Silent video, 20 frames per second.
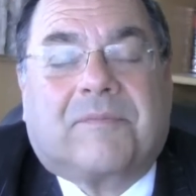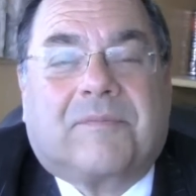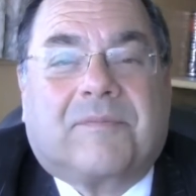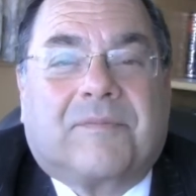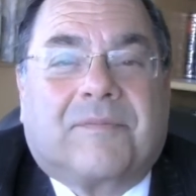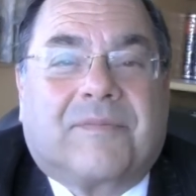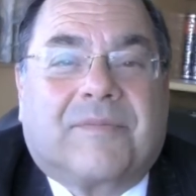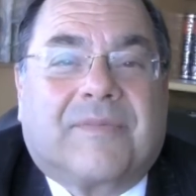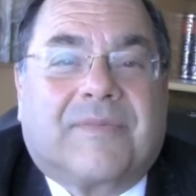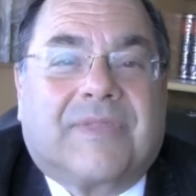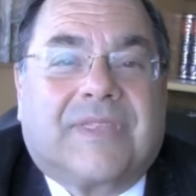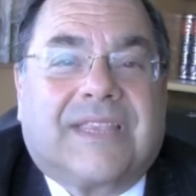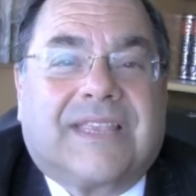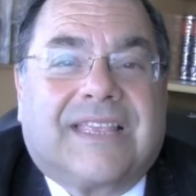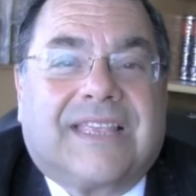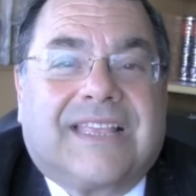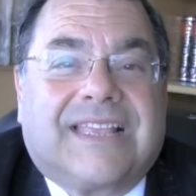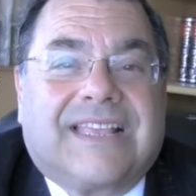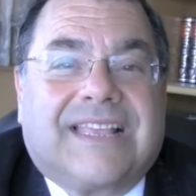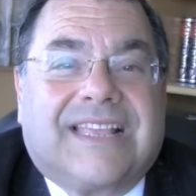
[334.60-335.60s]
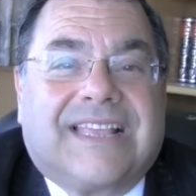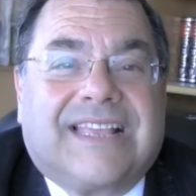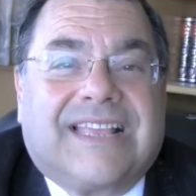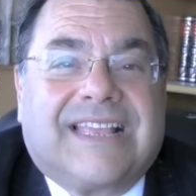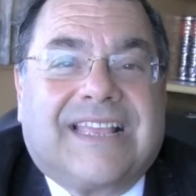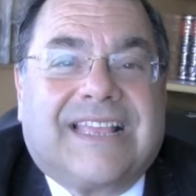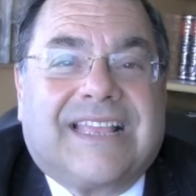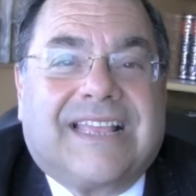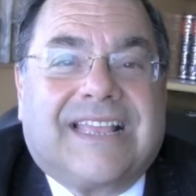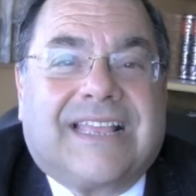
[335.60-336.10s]

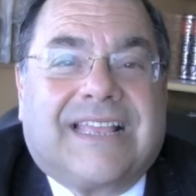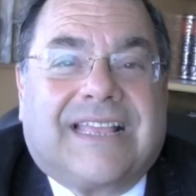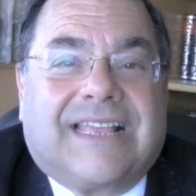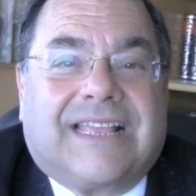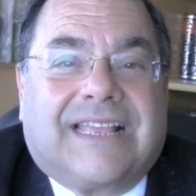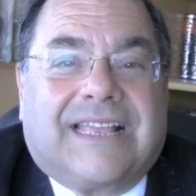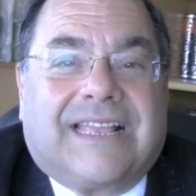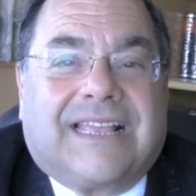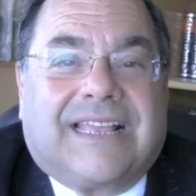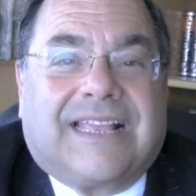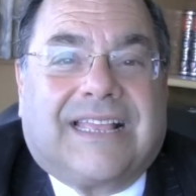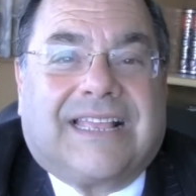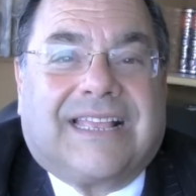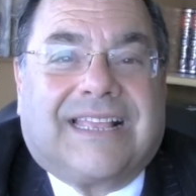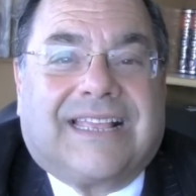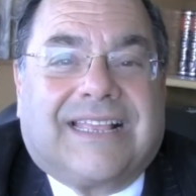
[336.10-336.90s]
(no one is talking)